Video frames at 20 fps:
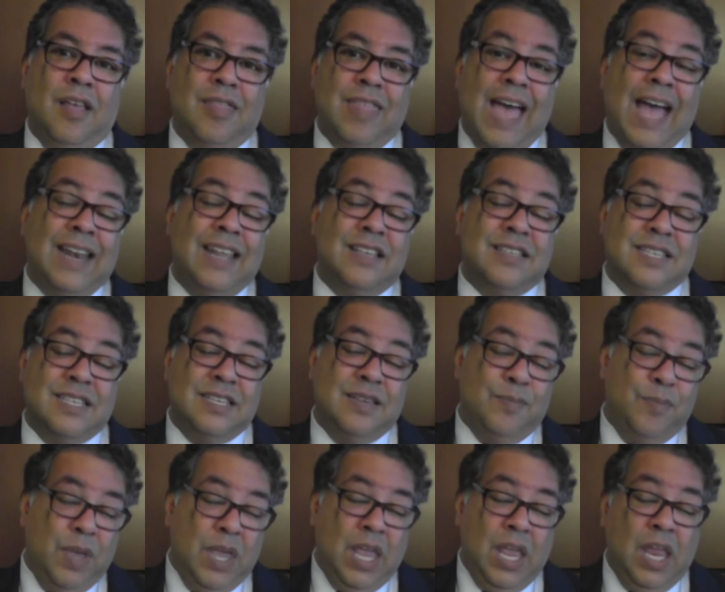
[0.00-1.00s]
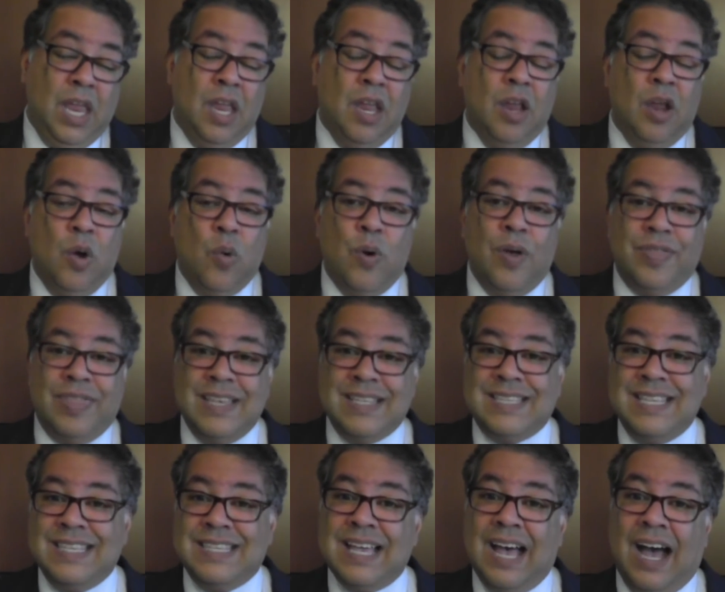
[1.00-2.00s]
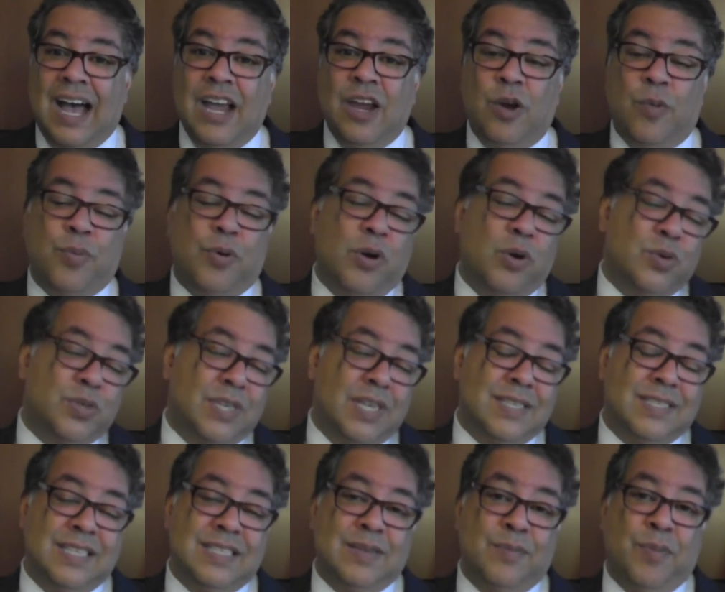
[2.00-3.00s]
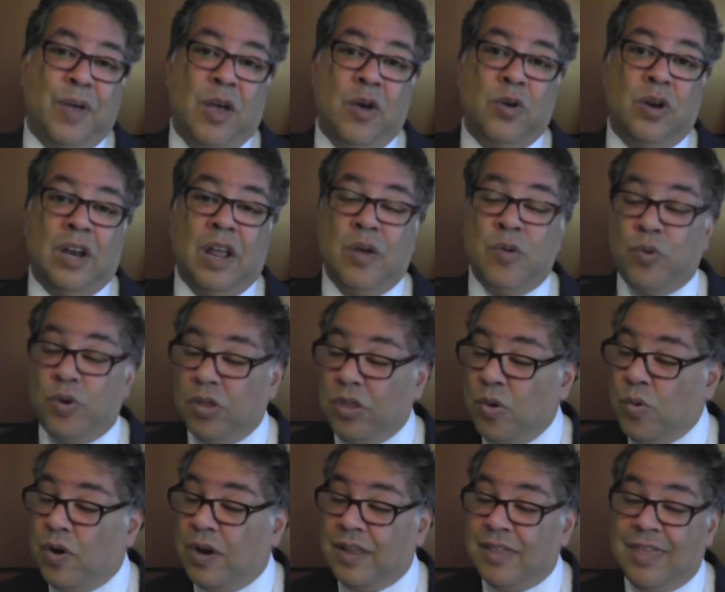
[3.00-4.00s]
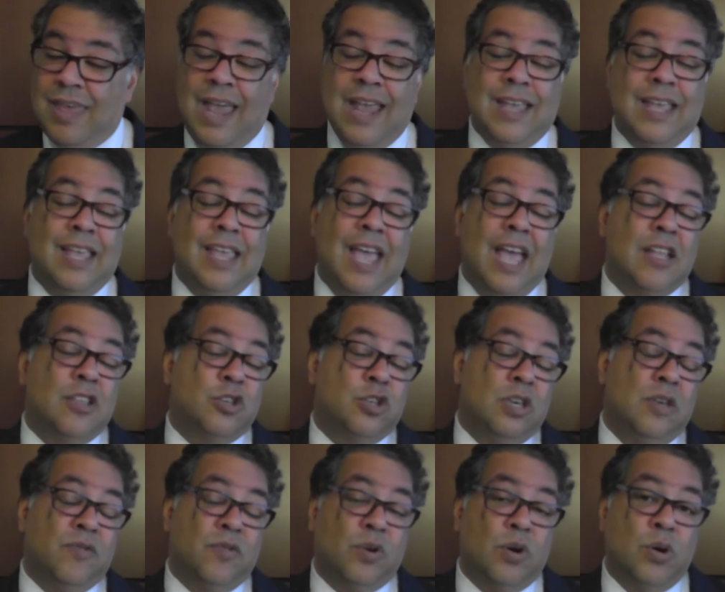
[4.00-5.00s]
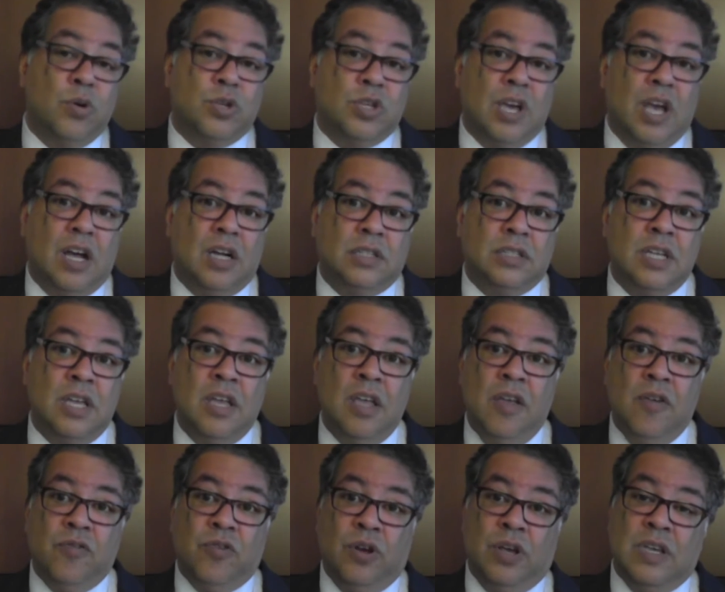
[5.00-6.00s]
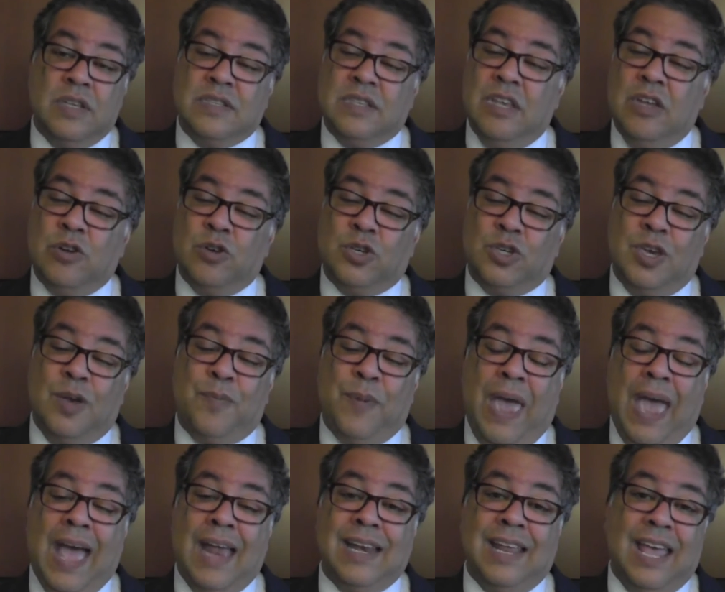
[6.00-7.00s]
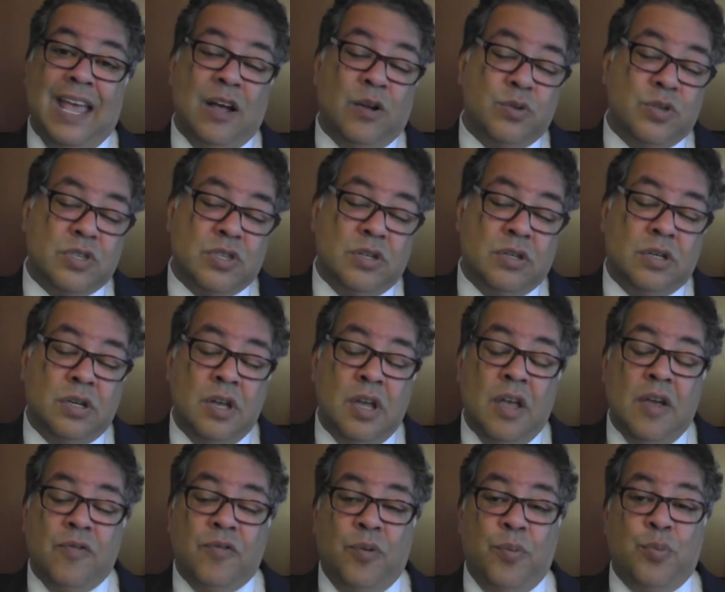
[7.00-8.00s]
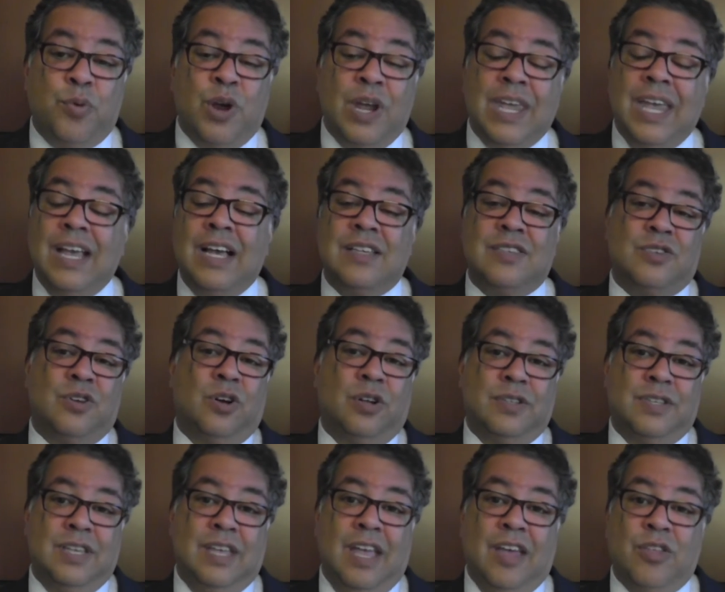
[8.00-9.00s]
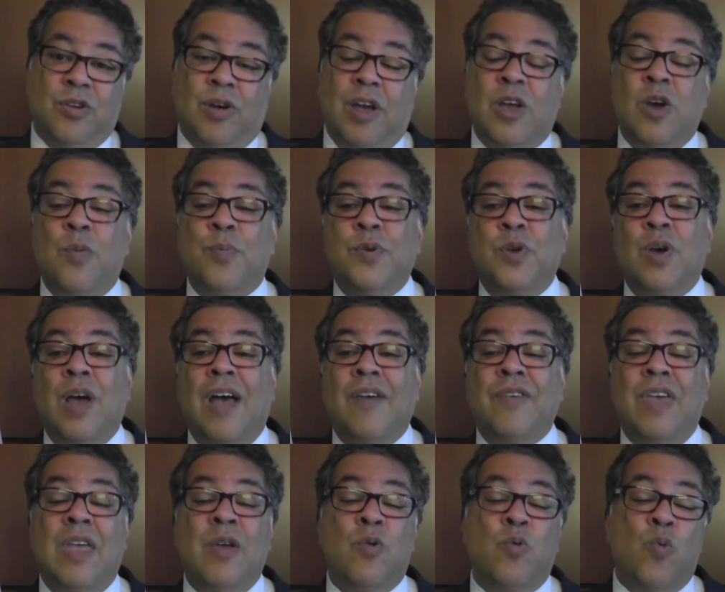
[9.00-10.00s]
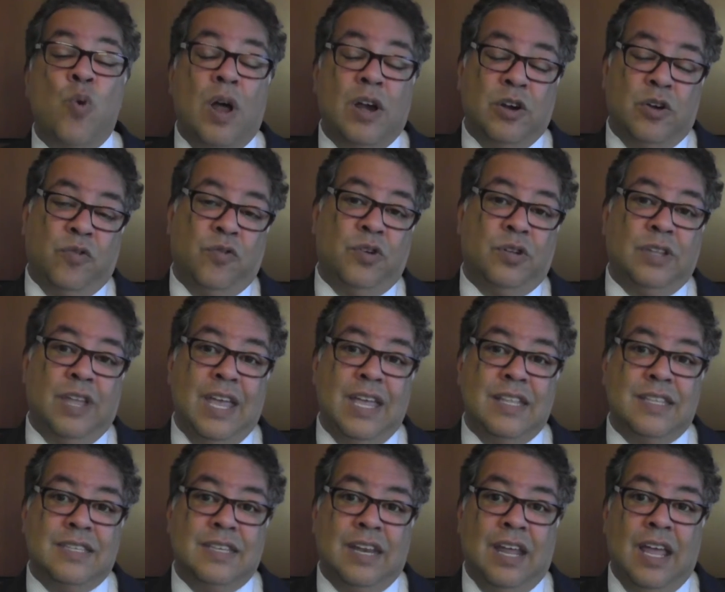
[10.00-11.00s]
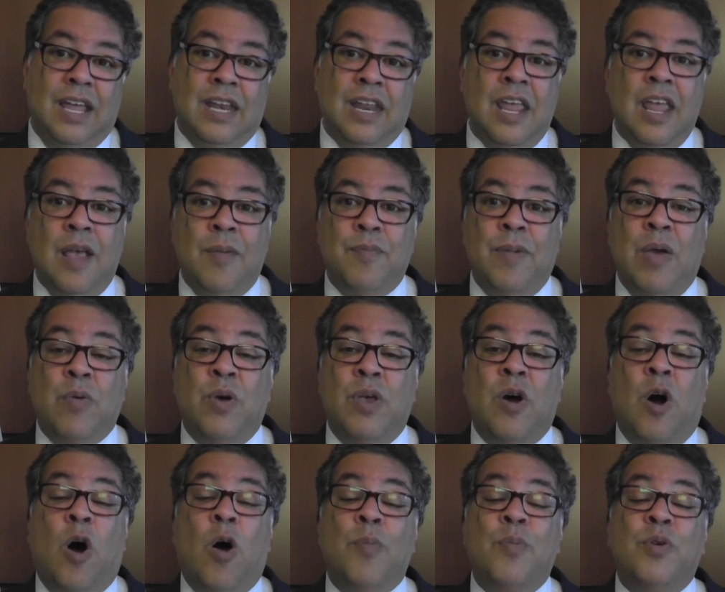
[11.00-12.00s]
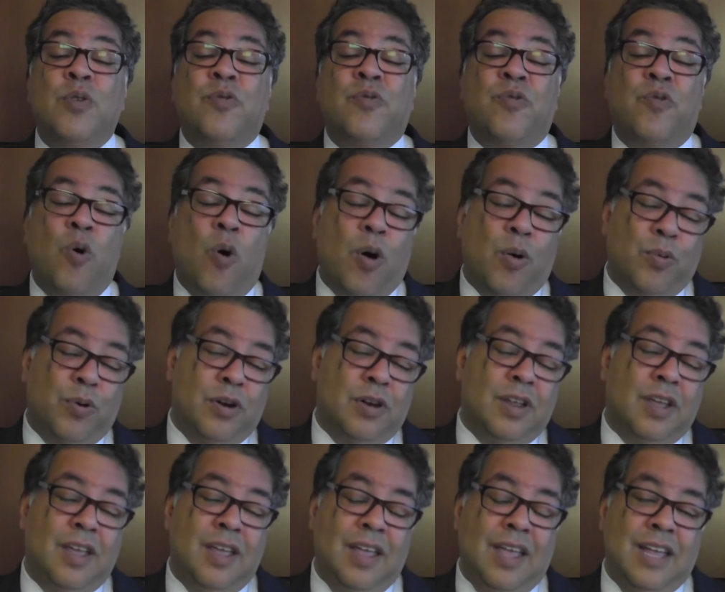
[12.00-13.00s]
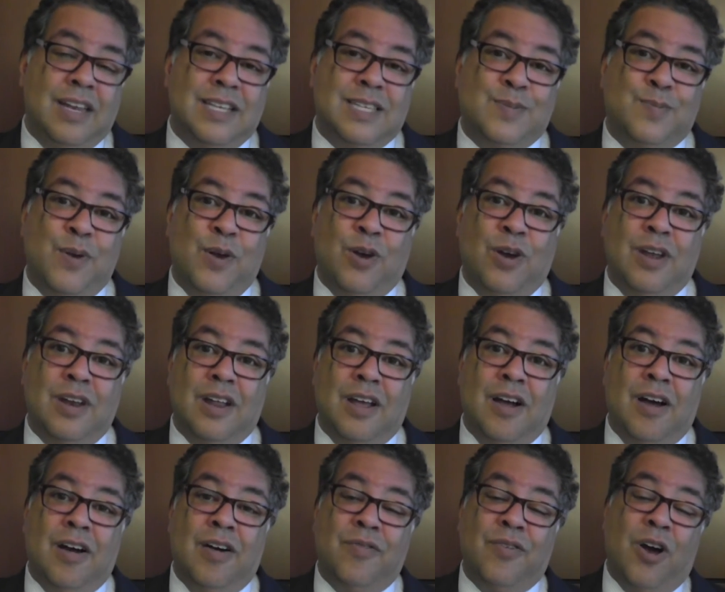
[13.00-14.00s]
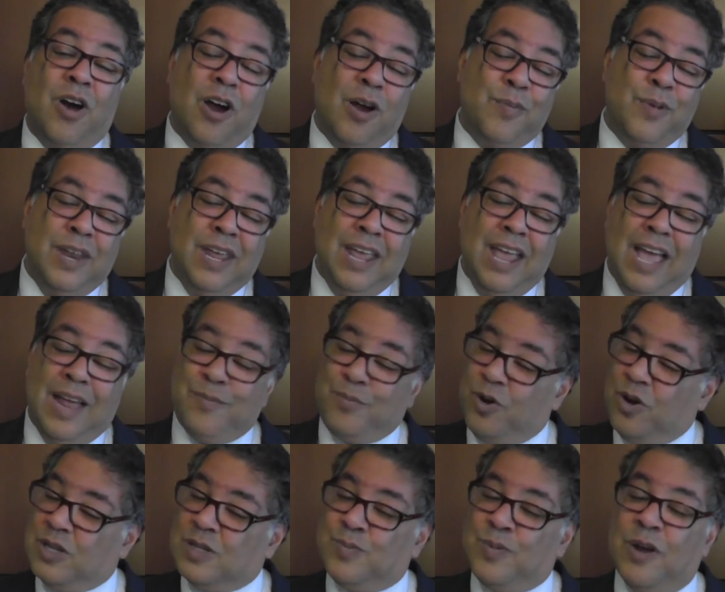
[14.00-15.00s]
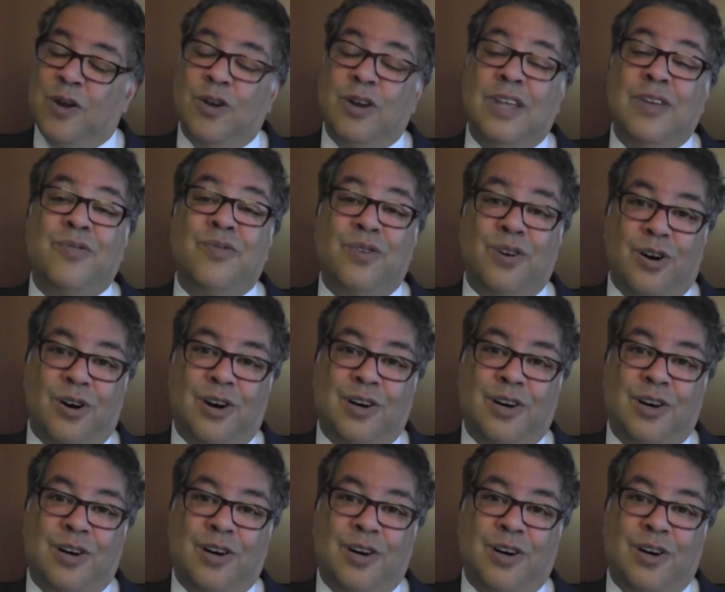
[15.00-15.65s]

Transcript: That is, to me, what this entire process is about, and I really want to thank again Chief Crowchild for his leadership and Council for bringing us all together. I hope you have a wonderful night tonight. May we all move forward in a spirit of harmony and prosperity for